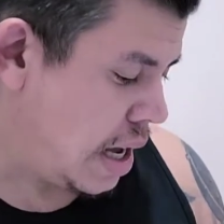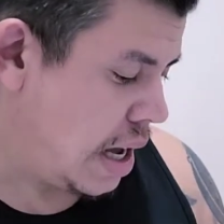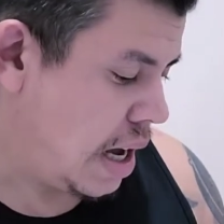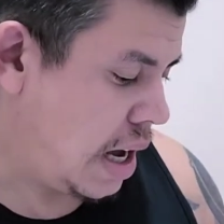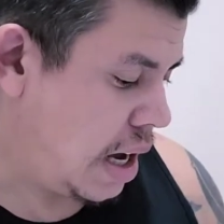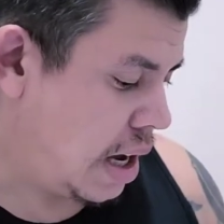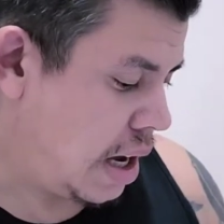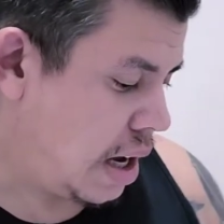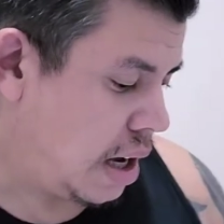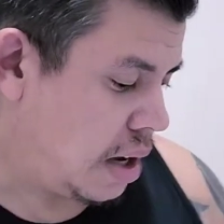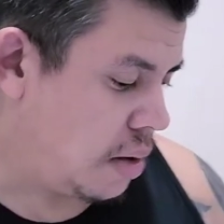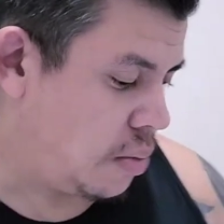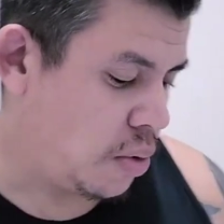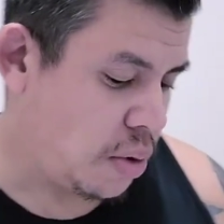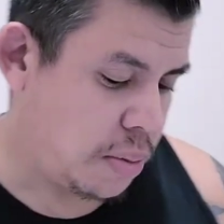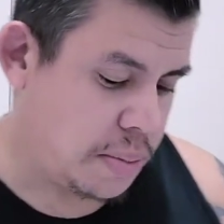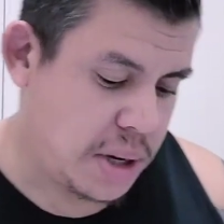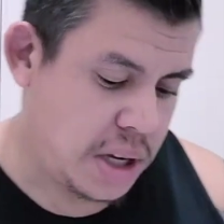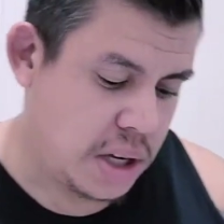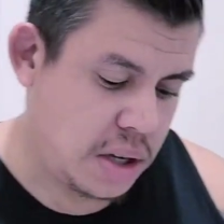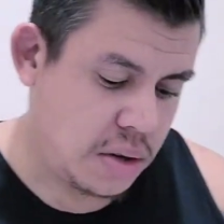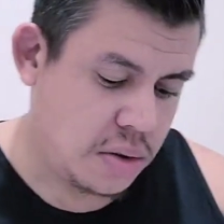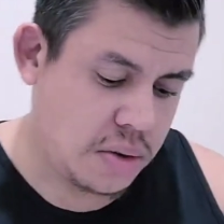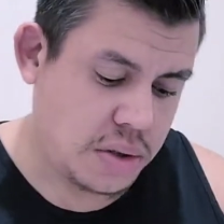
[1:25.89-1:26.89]
and we'll
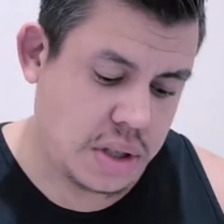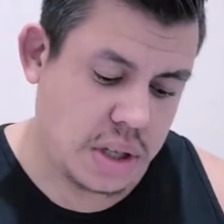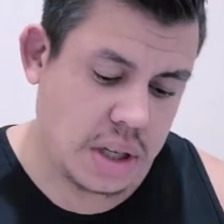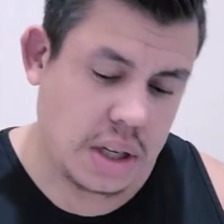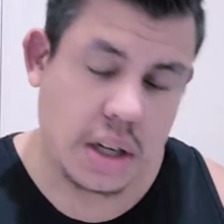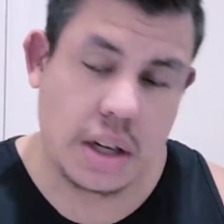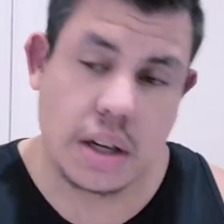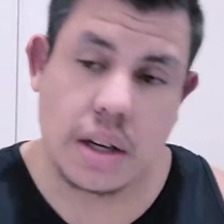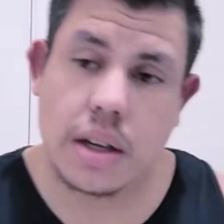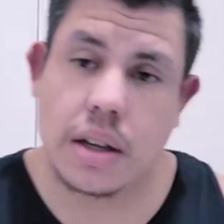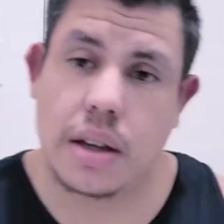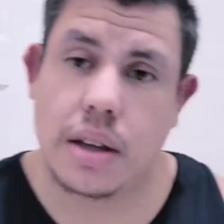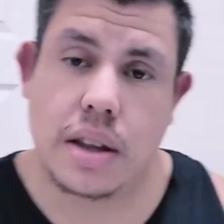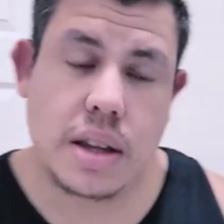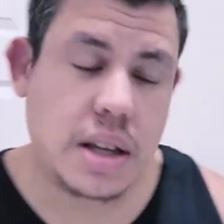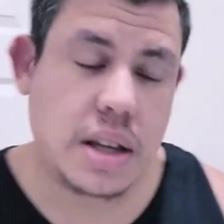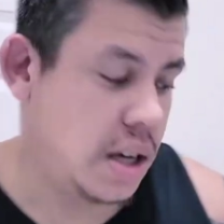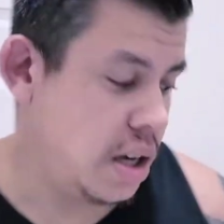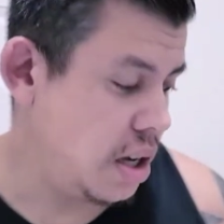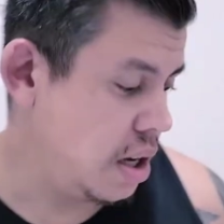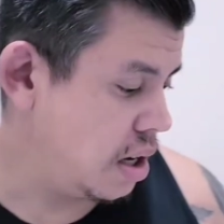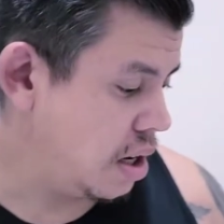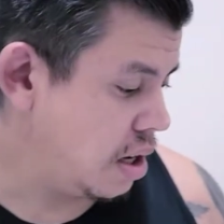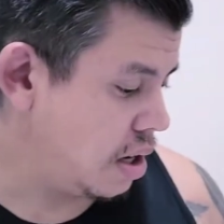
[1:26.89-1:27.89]
be using
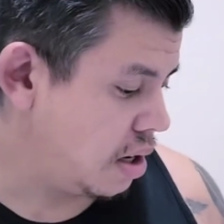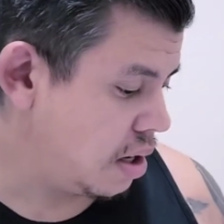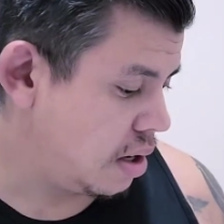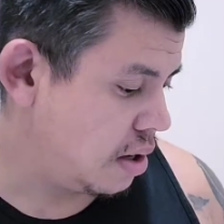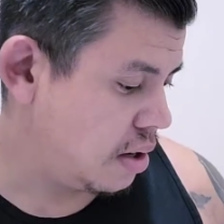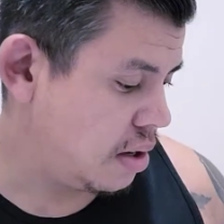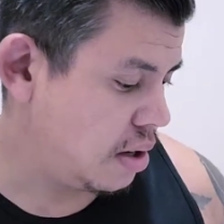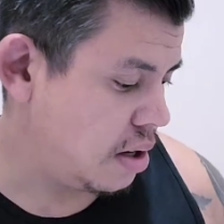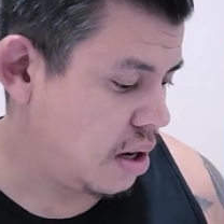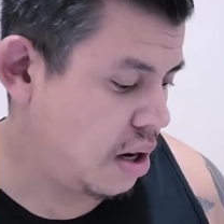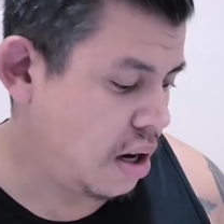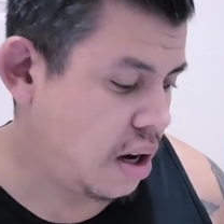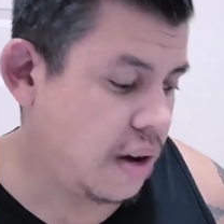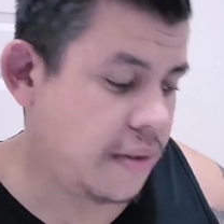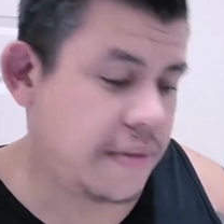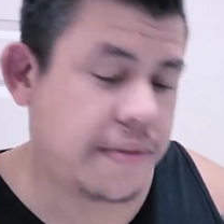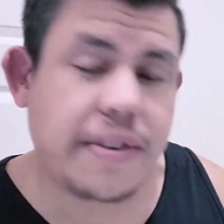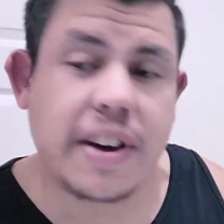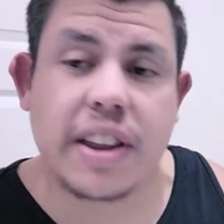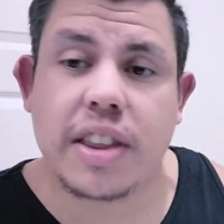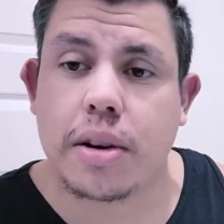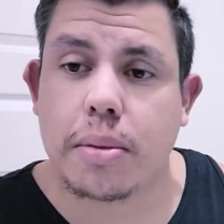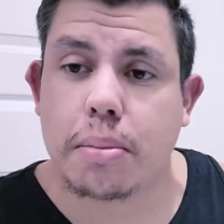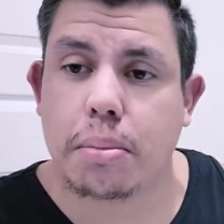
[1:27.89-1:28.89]
the uh,
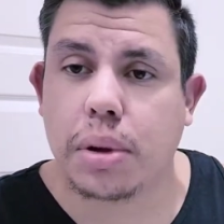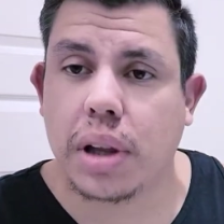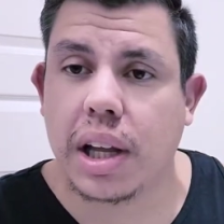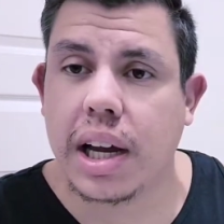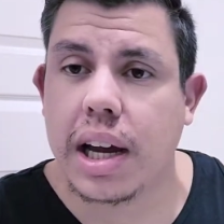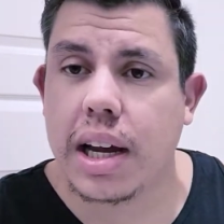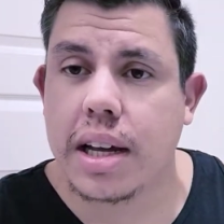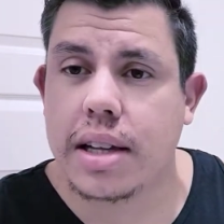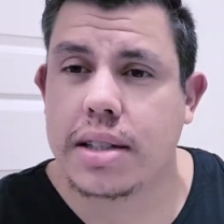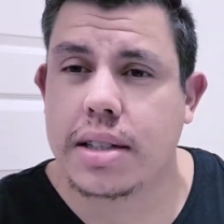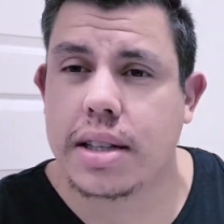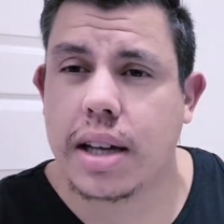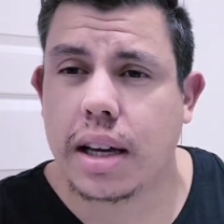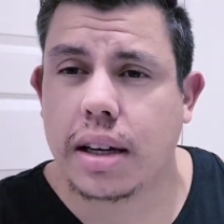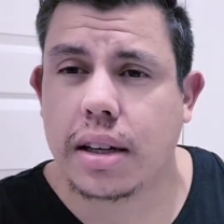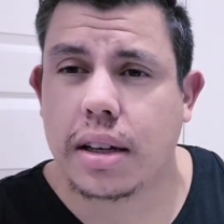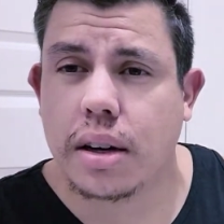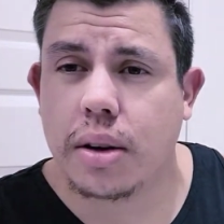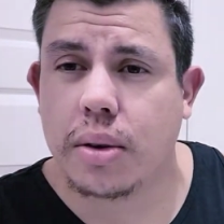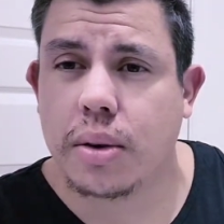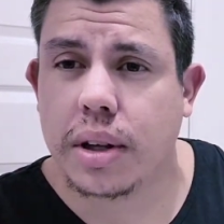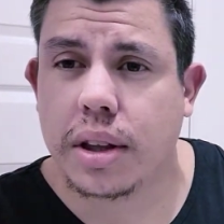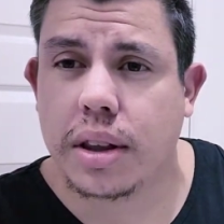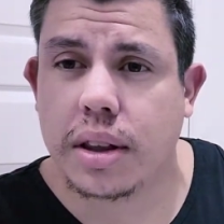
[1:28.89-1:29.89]
feather blades that
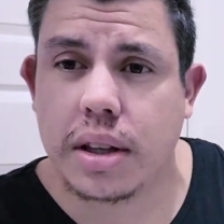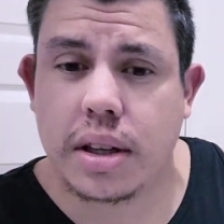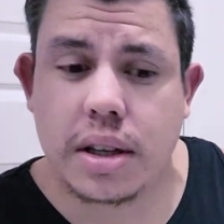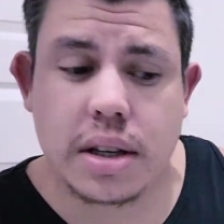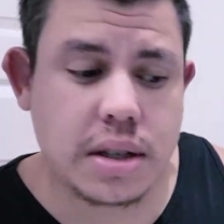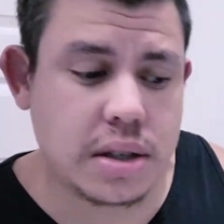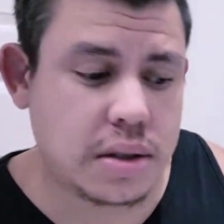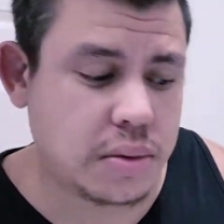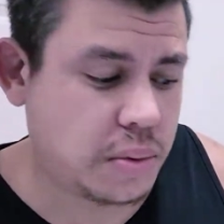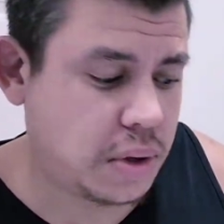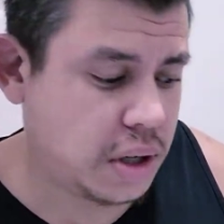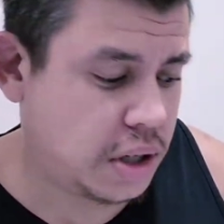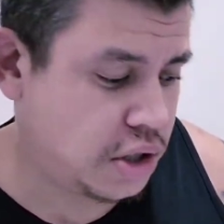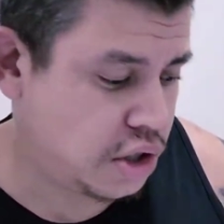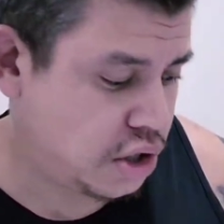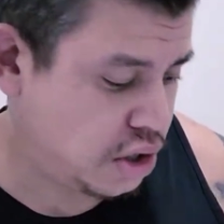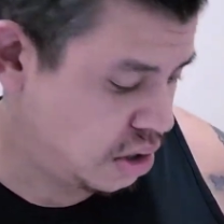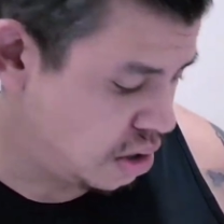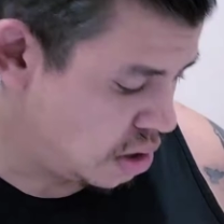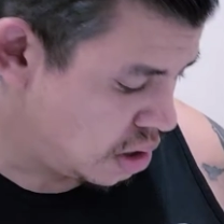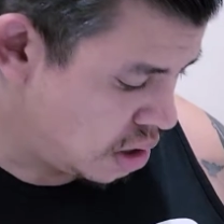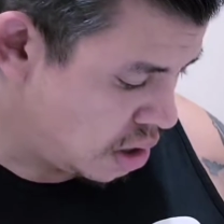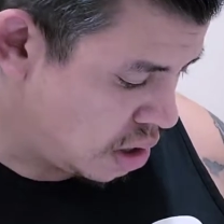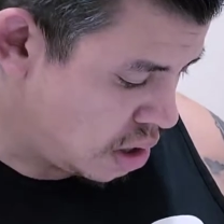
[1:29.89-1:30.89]
go with these,
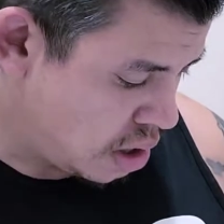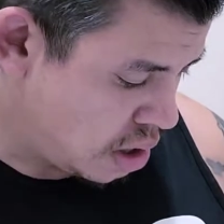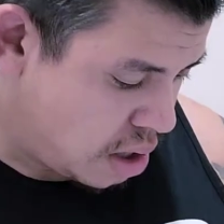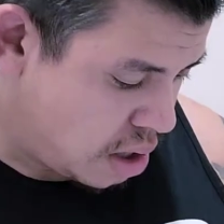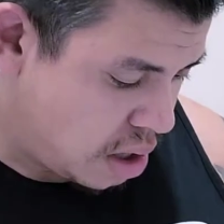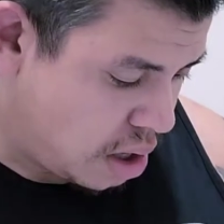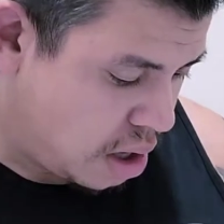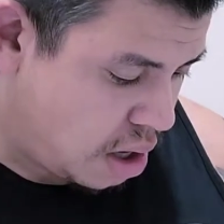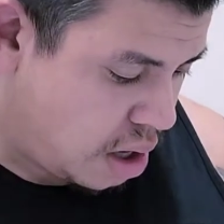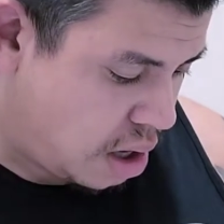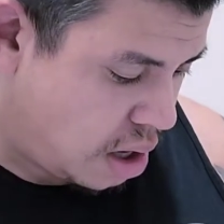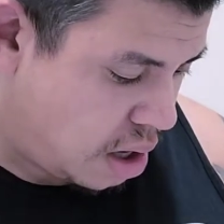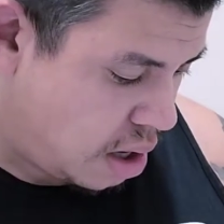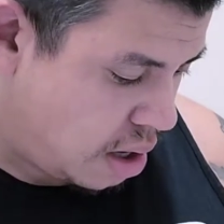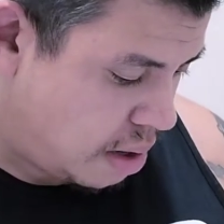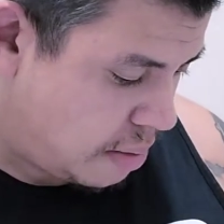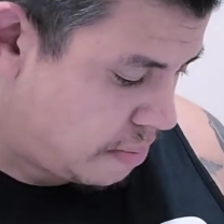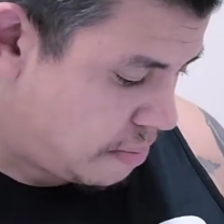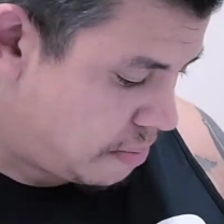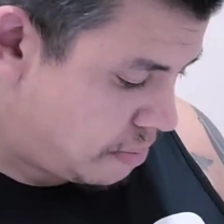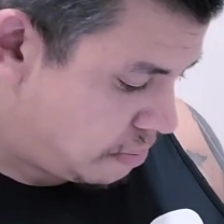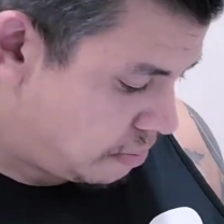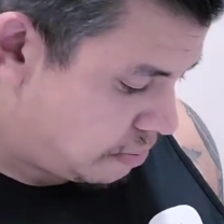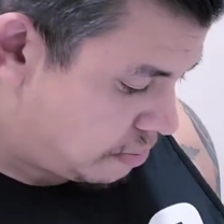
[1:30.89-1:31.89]
which
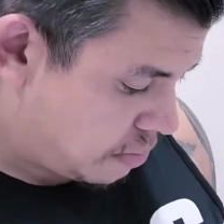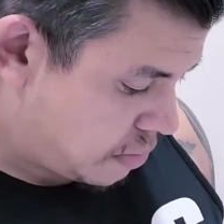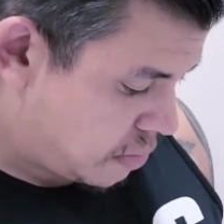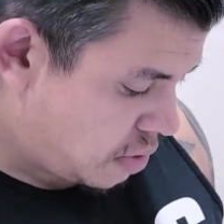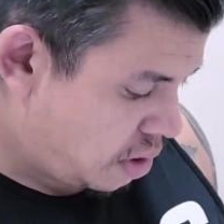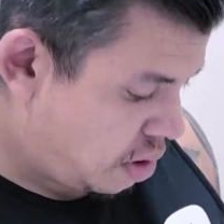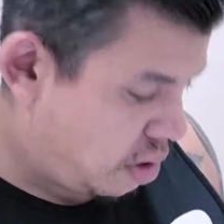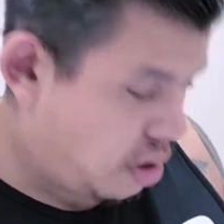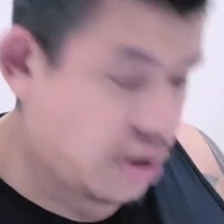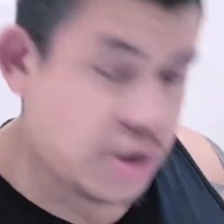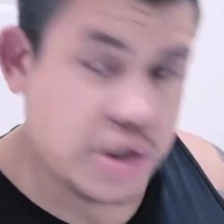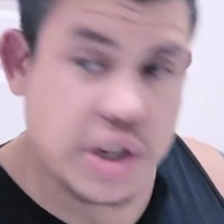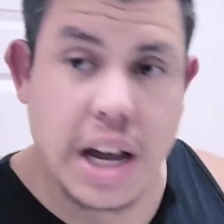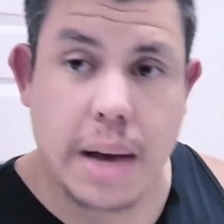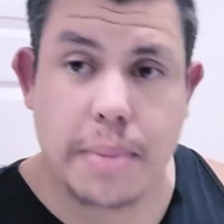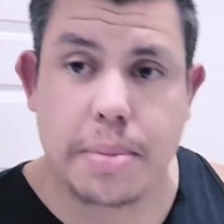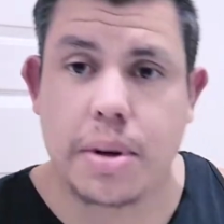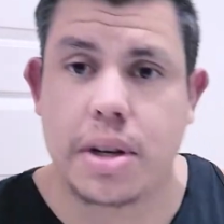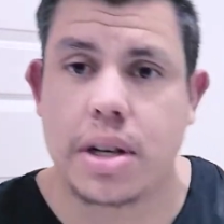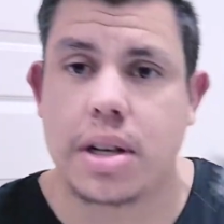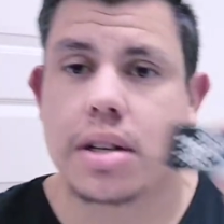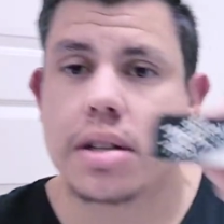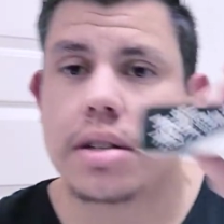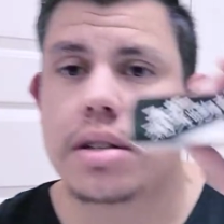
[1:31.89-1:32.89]
um, are
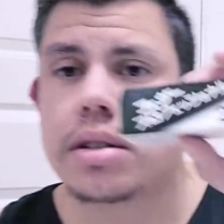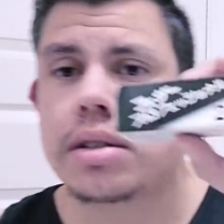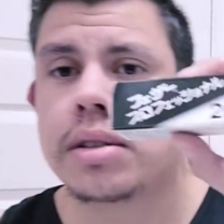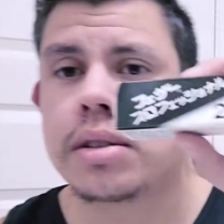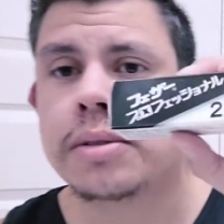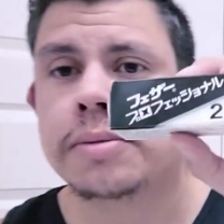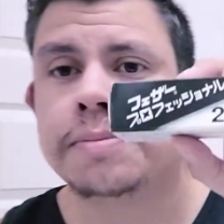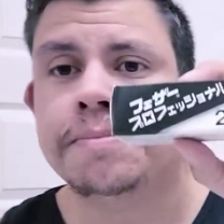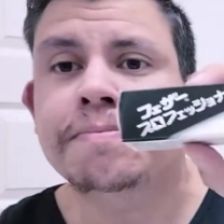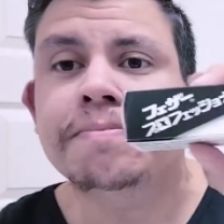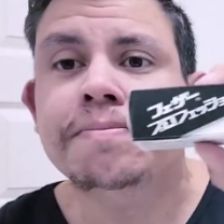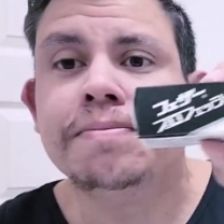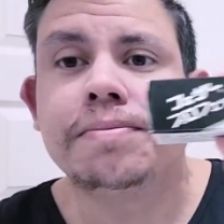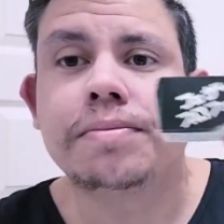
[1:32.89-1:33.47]
Japanese.